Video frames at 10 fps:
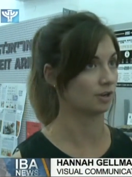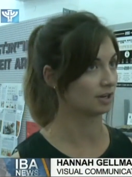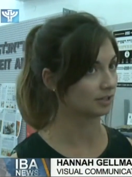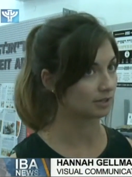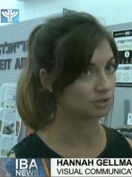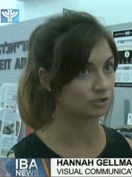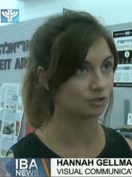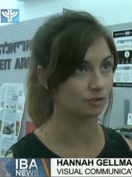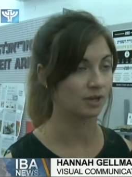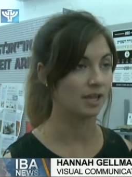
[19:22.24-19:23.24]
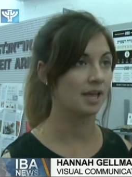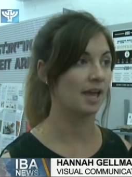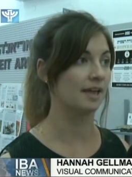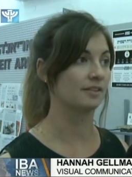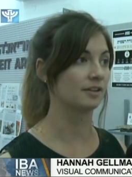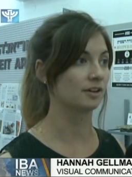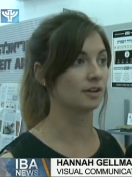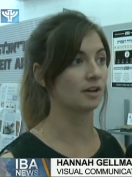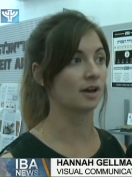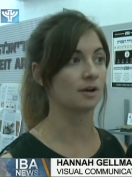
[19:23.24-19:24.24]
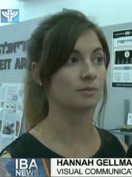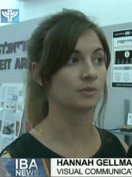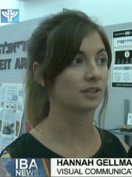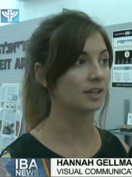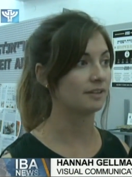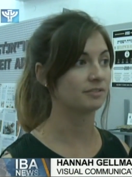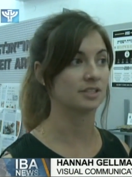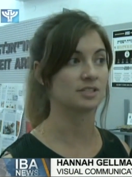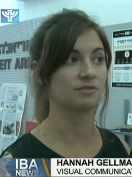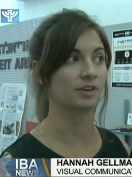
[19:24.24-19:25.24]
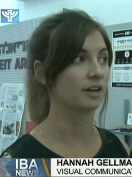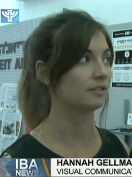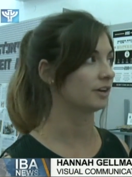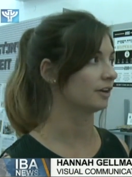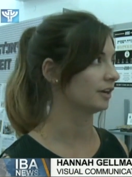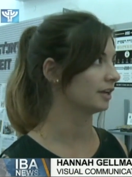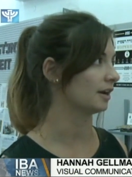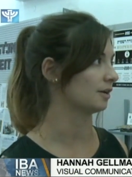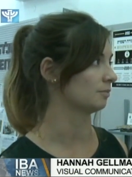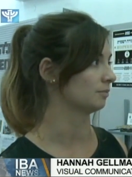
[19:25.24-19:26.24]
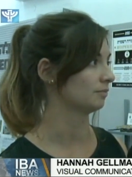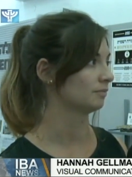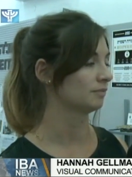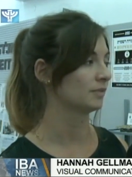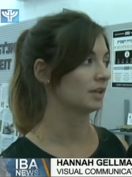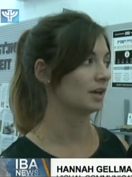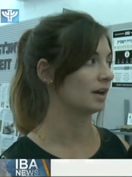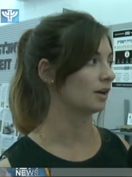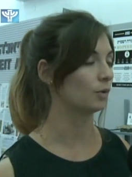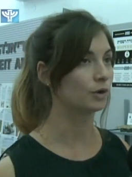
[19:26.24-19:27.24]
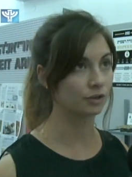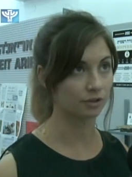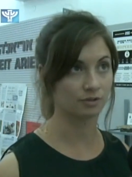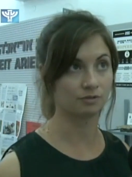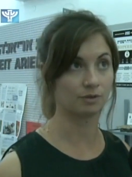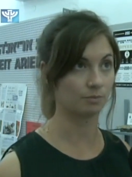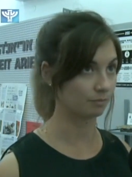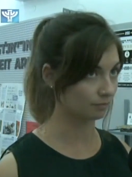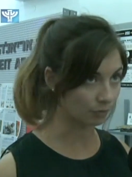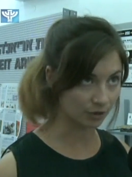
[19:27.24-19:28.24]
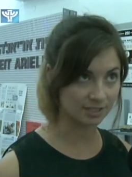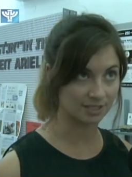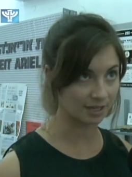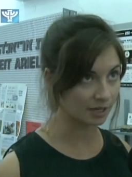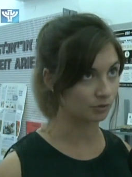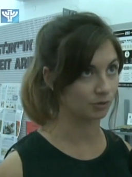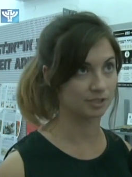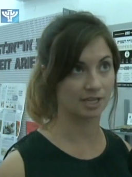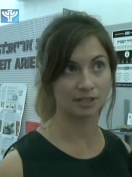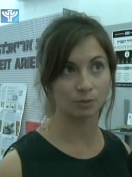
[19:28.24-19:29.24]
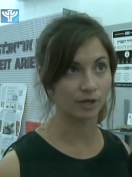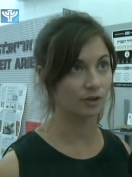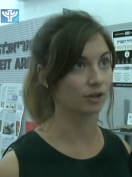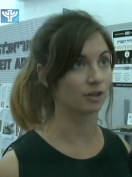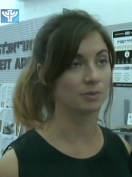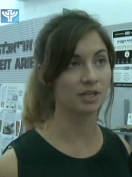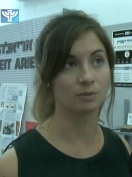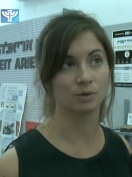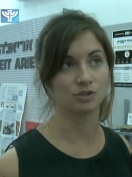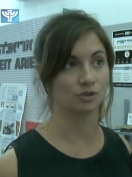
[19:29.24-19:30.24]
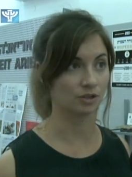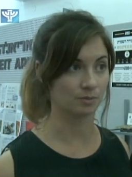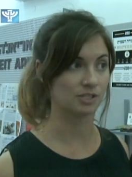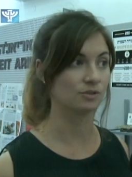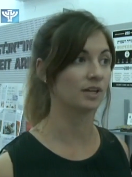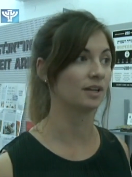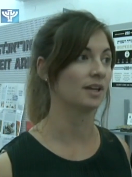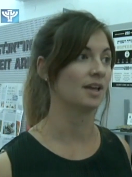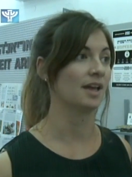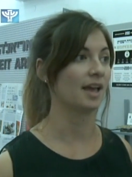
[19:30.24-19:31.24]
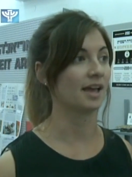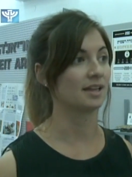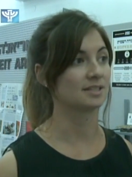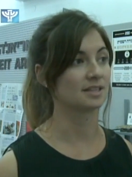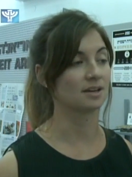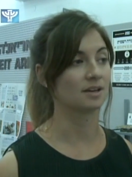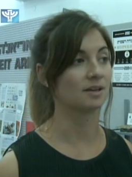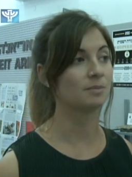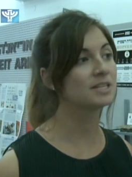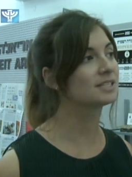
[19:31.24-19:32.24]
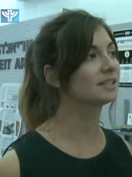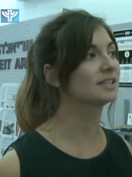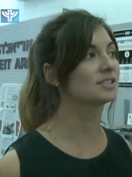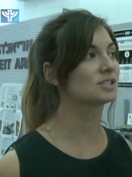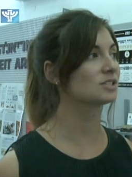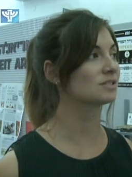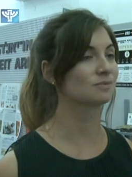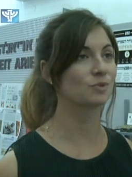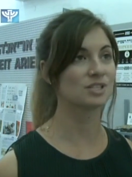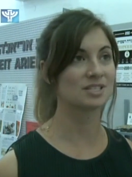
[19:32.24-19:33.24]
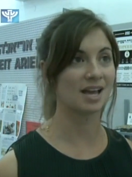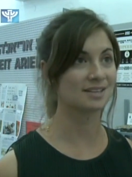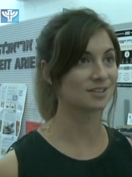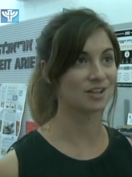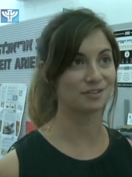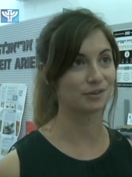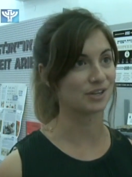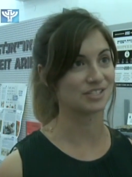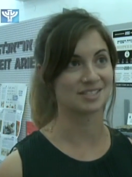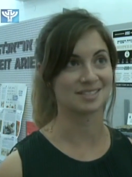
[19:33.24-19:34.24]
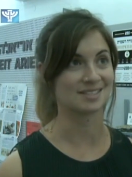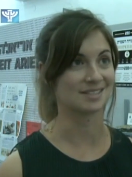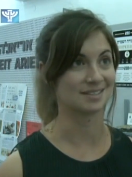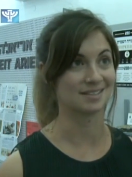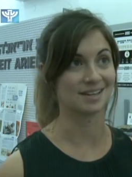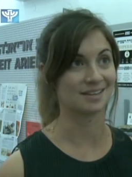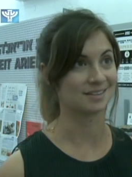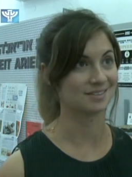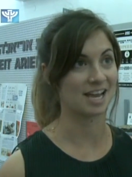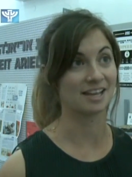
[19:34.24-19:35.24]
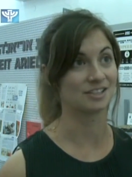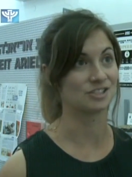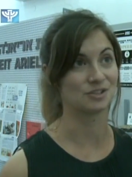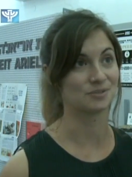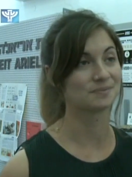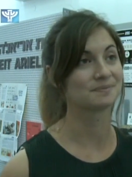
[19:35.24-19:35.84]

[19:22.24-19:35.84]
you're not allowed to do, and the life that's very, very ordered from morning till night. You know exactly where you're going to be and what you're going to be doing. And it basically just wants to ask a lot of questions and challenge you.